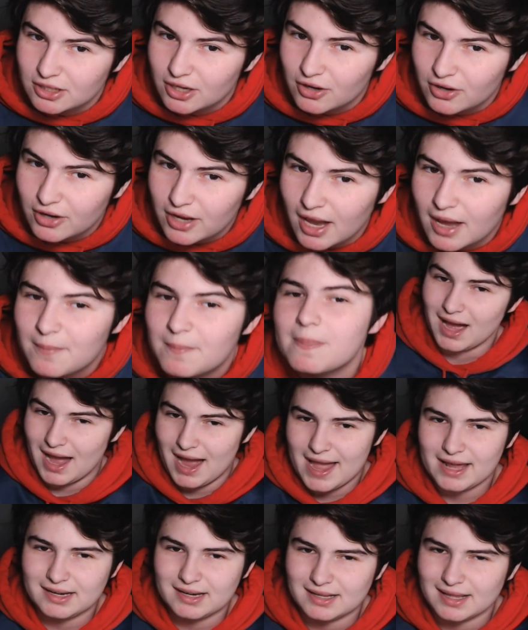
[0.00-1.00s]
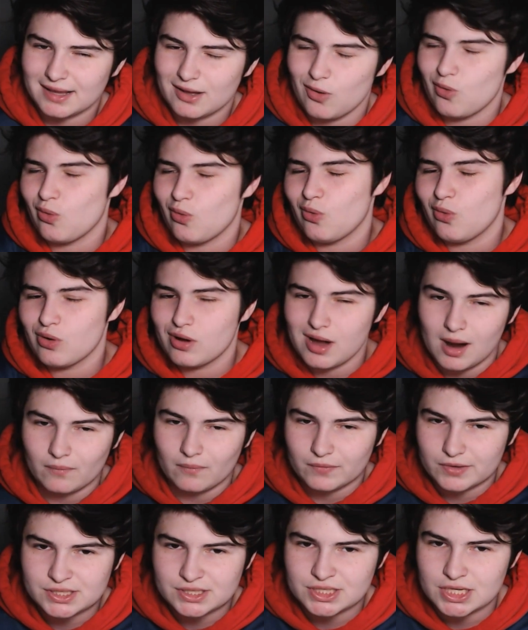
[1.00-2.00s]
okay? I had like a whole
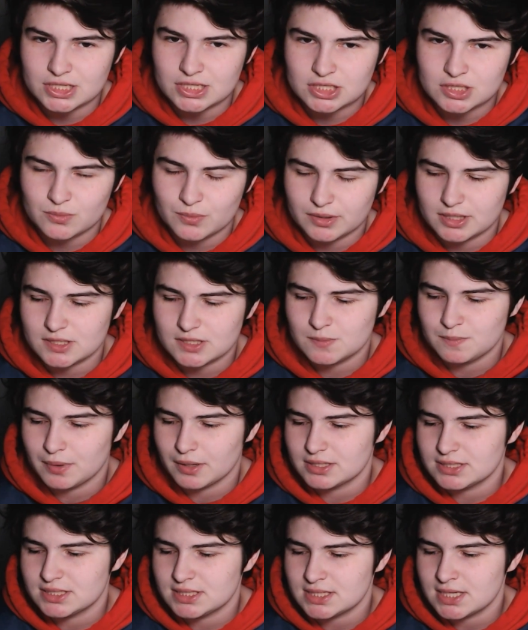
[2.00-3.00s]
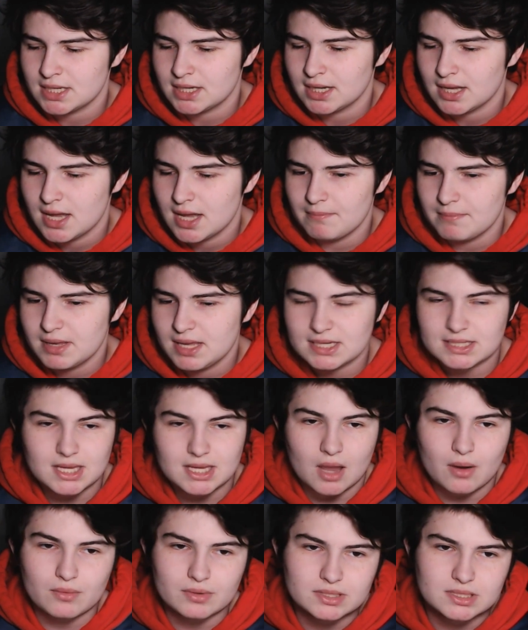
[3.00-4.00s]
conversation with this person because
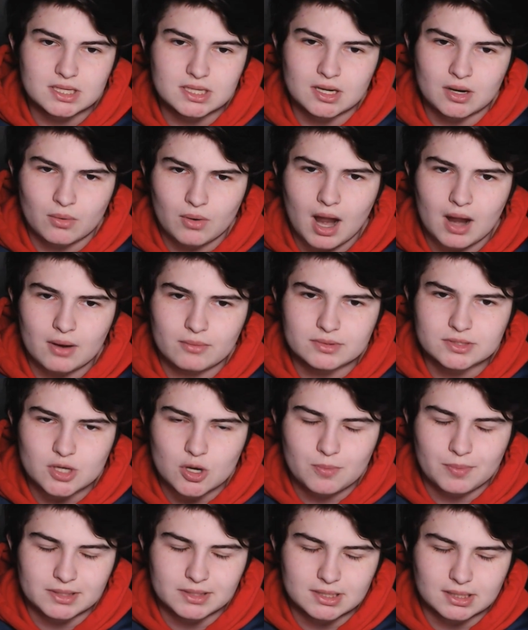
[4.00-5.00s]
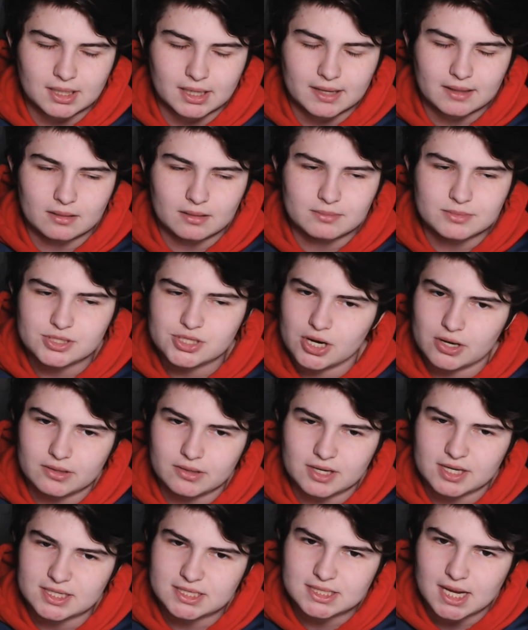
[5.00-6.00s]
I was, you know, I was open to letting them share
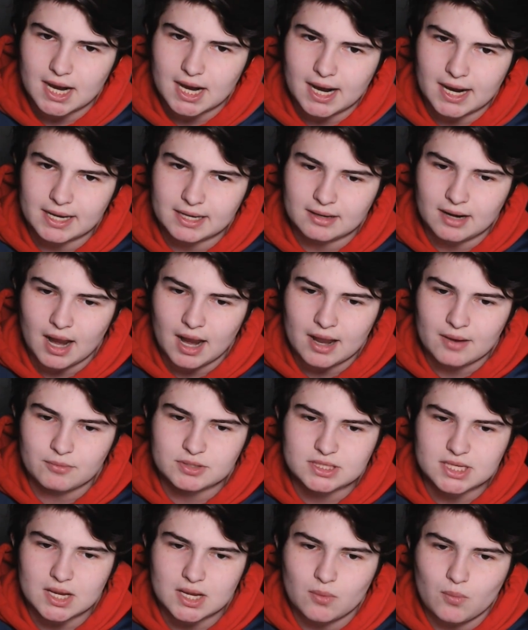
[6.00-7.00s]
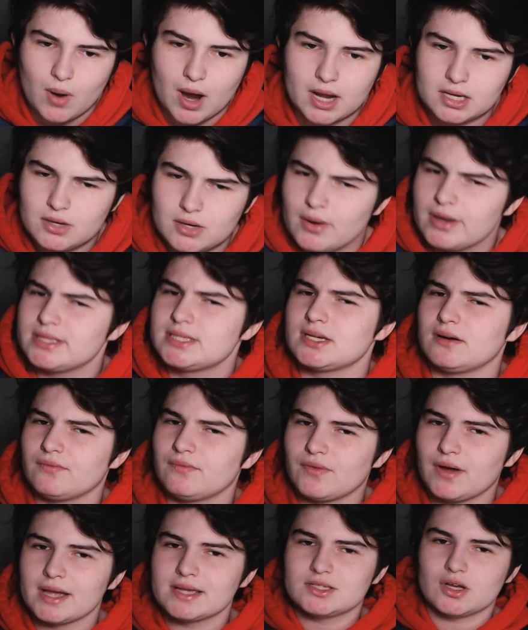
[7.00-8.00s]
their side, and I was like, why do you
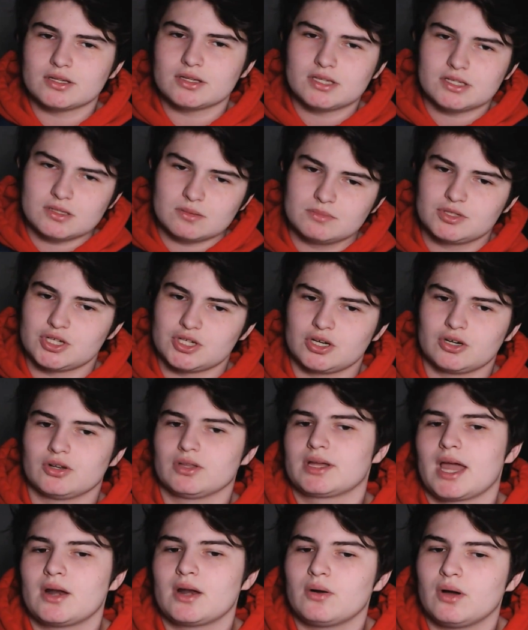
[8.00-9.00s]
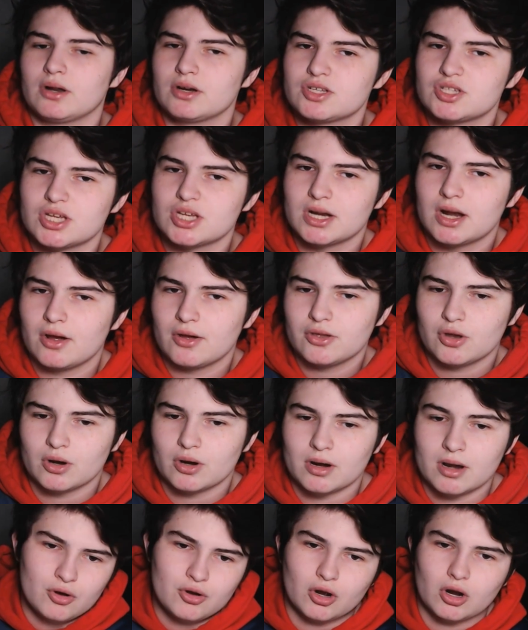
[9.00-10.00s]
identify as autism gender? Like, I don't understand how
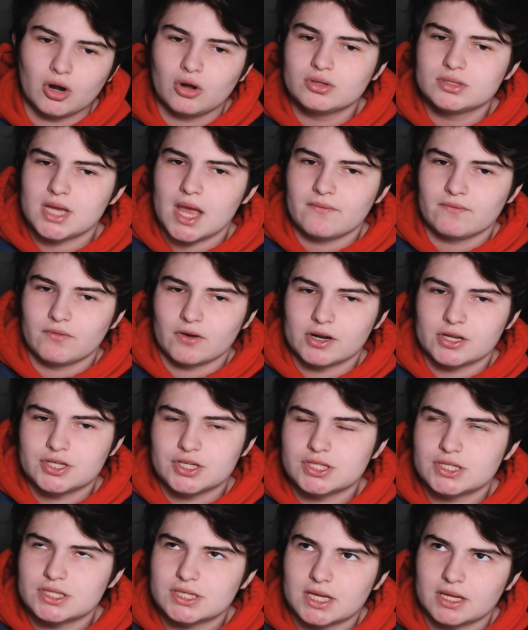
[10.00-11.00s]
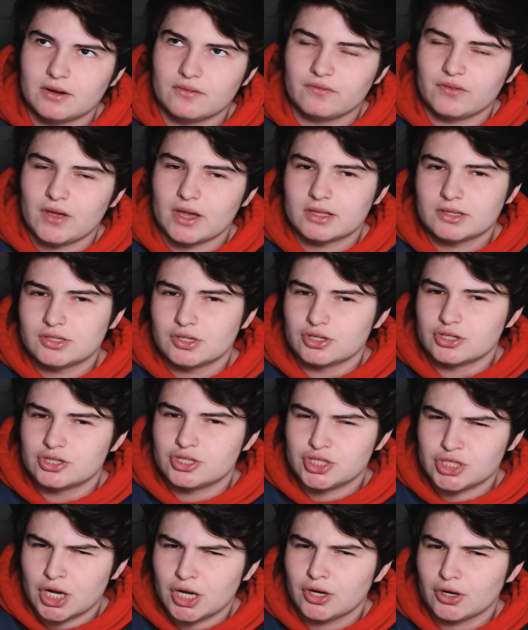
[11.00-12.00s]
your neurodivergence can affect your
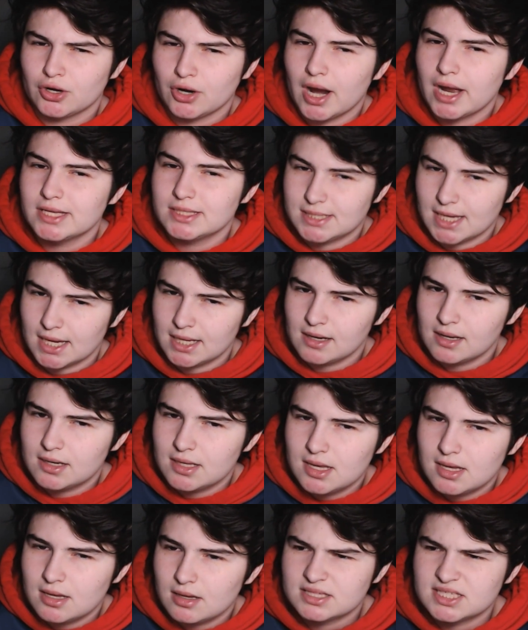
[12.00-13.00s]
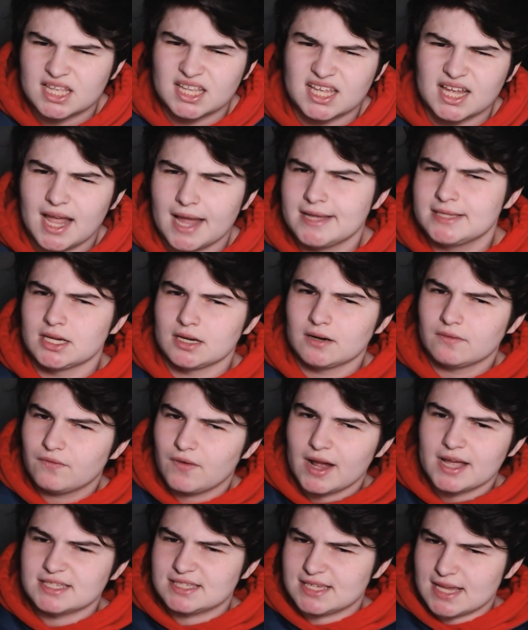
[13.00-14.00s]
gender identity. It's not like I
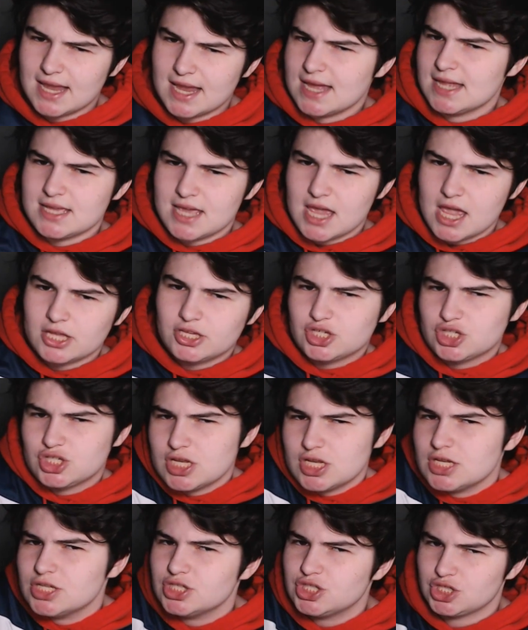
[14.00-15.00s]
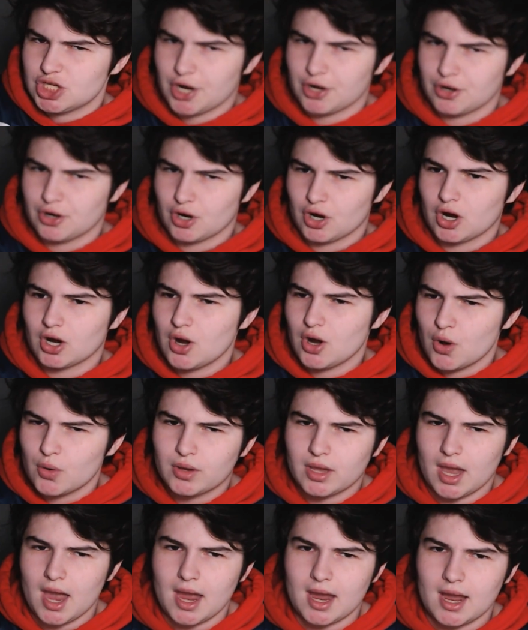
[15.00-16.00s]
identify as ADHD gender,
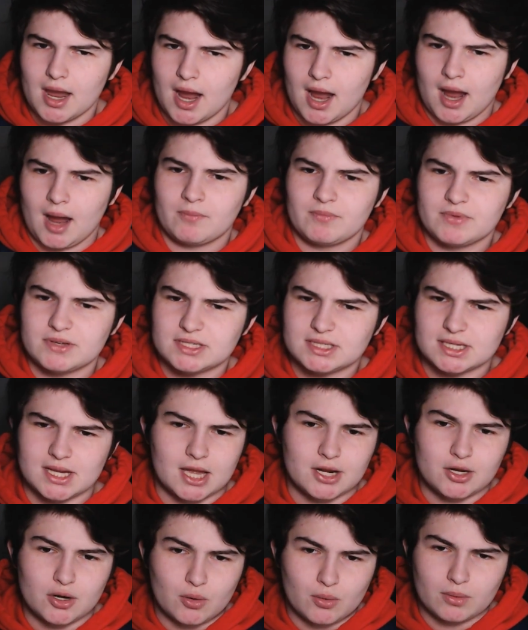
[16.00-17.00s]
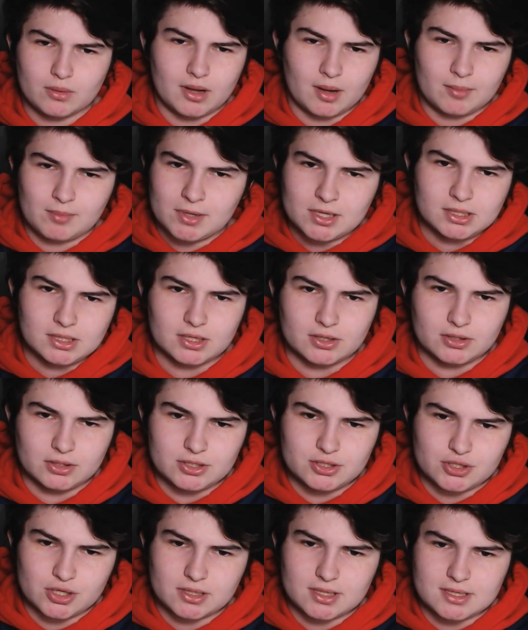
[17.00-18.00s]
okay? Obviously I don't. I'm gonna literally
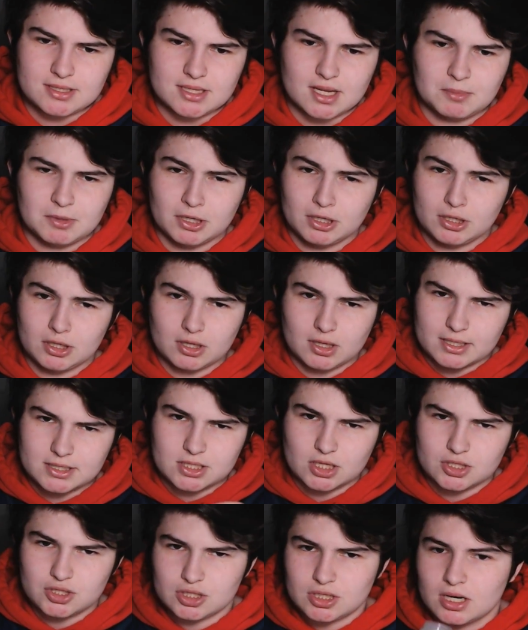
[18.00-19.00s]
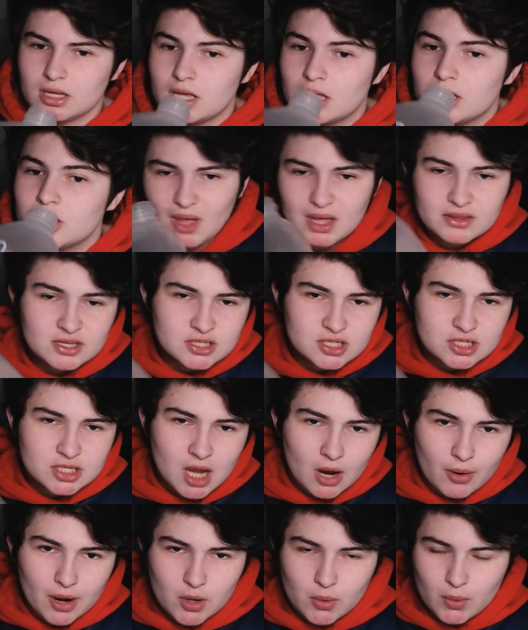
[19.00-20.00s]
drink this. I'm gonna look like such an idiot. This is
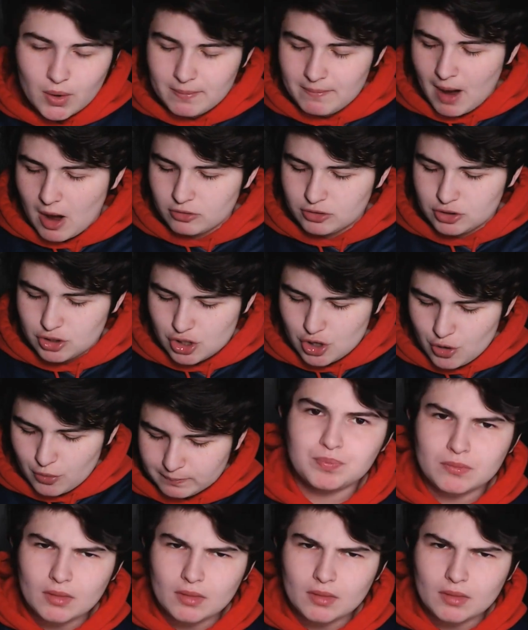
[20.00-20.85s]
how I quit Mountain Dew.